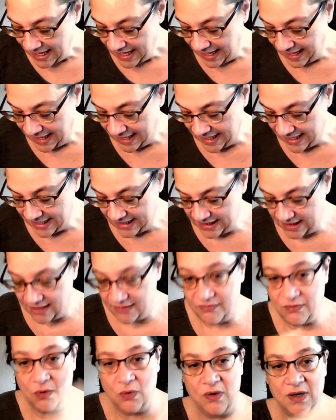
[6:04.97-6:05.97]
And
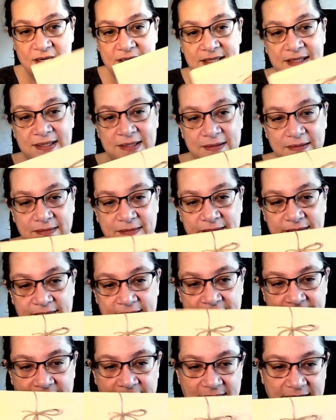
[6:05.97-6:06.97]
of course,
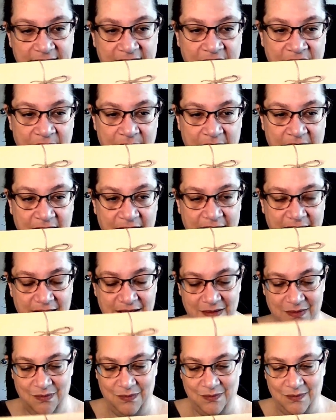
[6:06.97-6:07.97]
every month
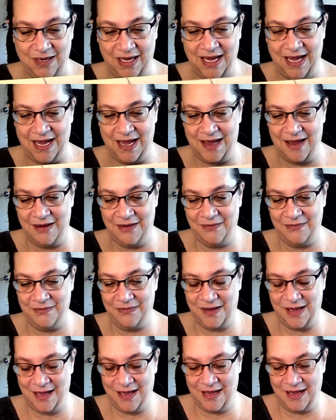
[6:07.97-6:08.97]
we have
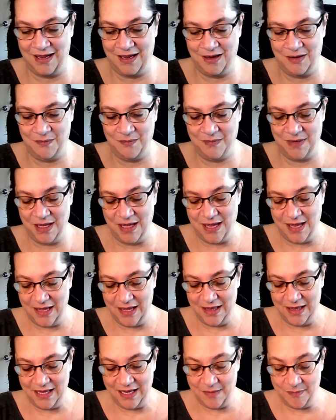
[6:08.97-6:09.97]

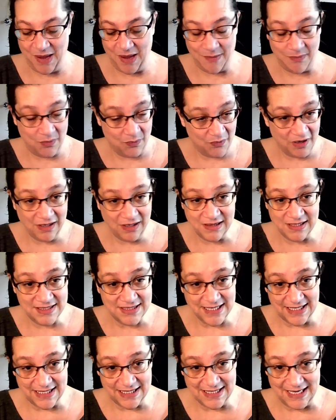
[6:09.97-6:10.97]
the paperwork that's
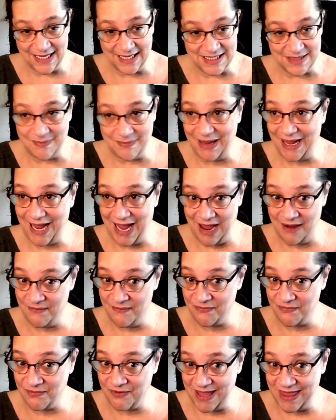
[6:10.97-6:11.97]
going to tell us about
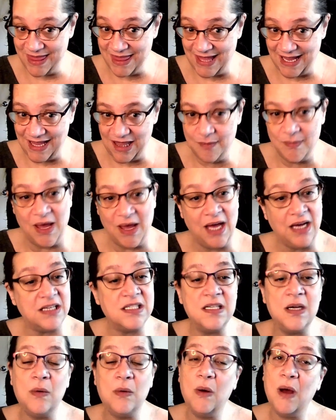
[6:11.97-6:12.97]
everything in the
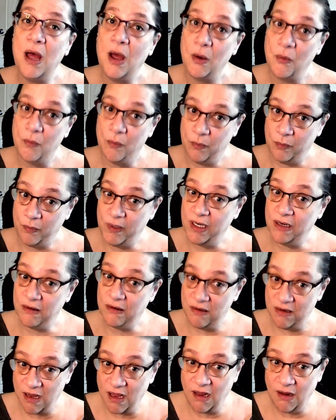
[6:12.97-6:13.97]
box. So we're
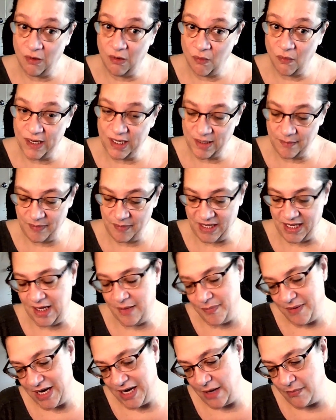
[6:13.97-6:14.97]
not going to peek,
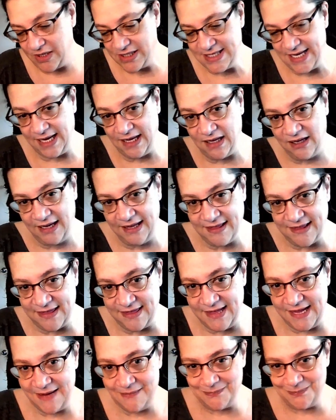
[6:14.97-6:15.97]
but I will take a look at the
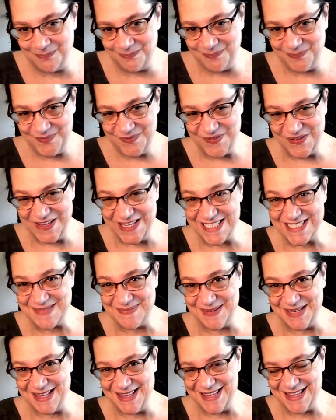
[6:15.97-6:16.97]
theme for this
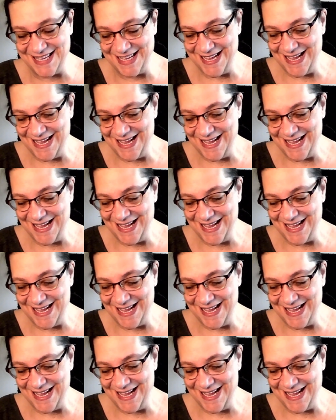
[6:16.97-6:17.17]
month.